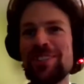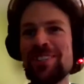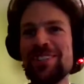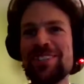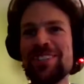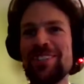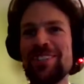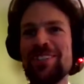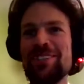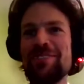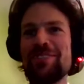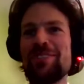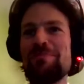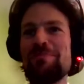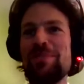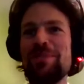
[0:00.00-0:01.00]
to
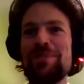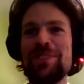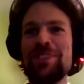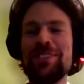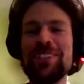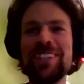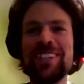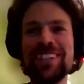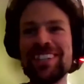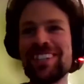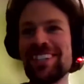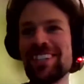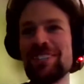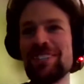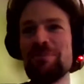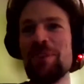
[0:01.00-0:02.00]
deliver a pavilion in
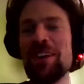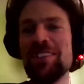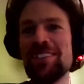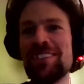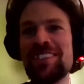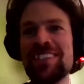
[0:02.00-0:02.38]
6 months